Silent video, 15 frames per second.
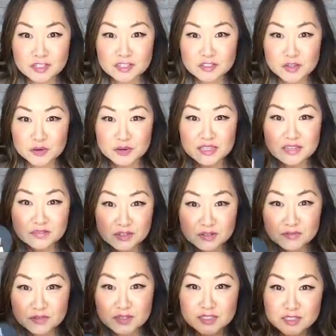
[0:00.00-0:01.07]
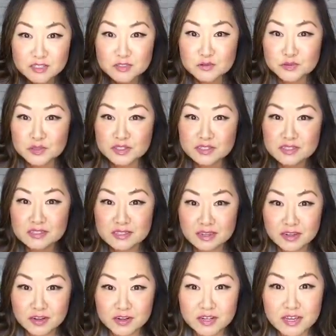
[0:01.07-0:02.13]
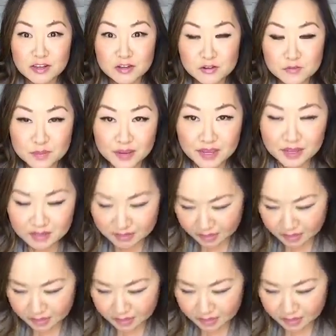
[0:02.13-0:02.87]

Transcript: So even if it looks really scary and opaque